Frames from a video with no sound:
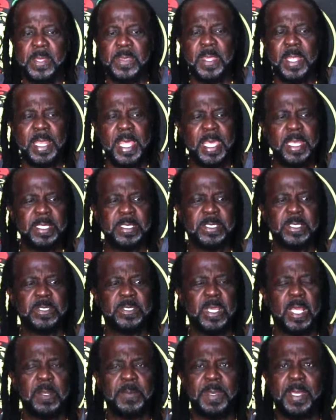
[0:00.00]
Now, ladies and
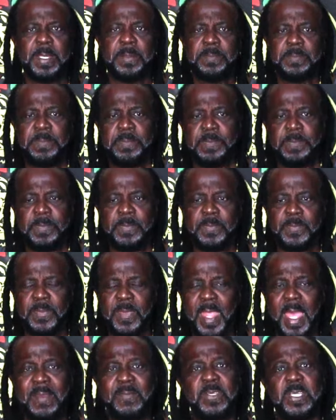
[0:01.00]
gentlemen,
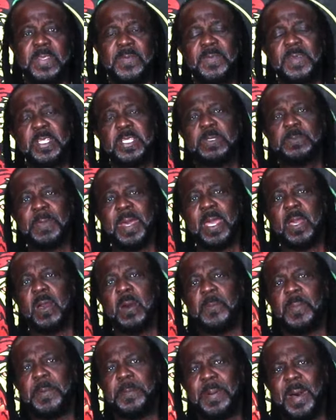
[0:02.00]
I just finished my
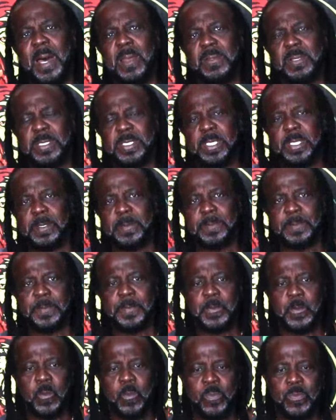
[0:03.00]
cup of porridge.
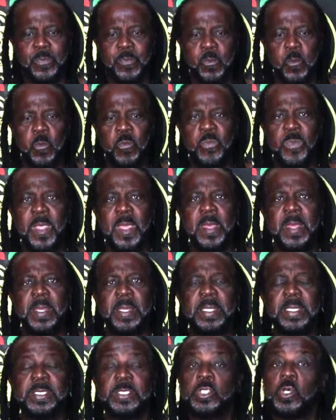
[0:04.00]

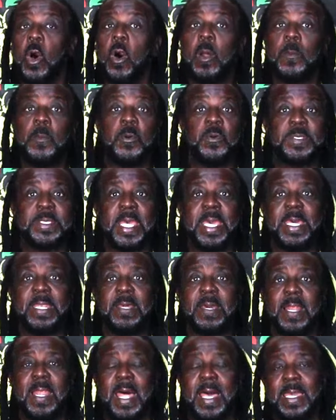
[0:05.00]
It's almost 8
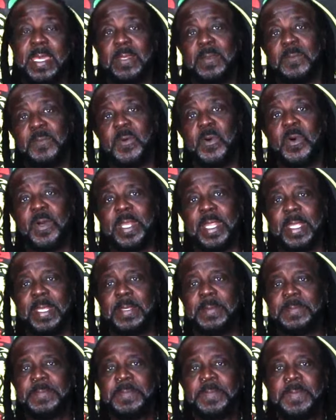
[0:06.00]
o'clock in the morning.
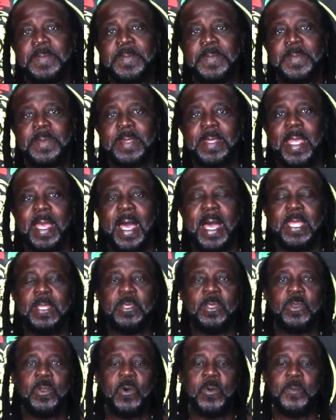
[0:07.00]
And
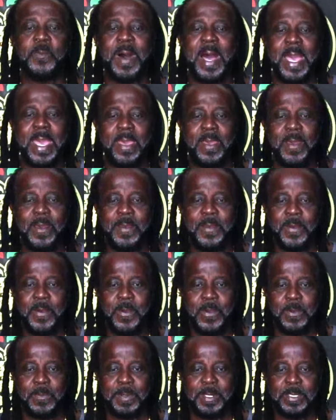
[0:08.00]
you know, my
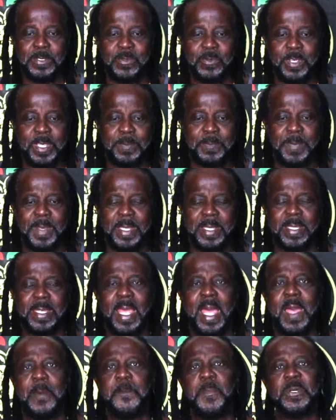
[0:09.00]
herbal treatment,
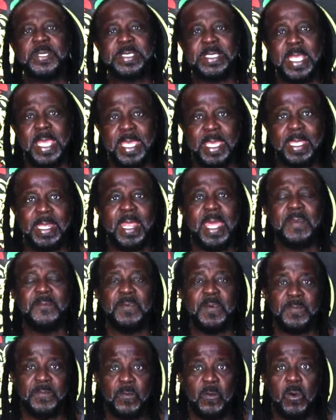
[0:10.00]
I must take it
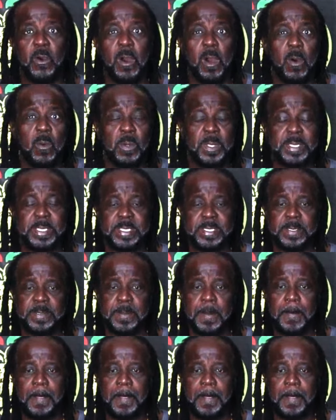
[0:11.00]
every 4 hours.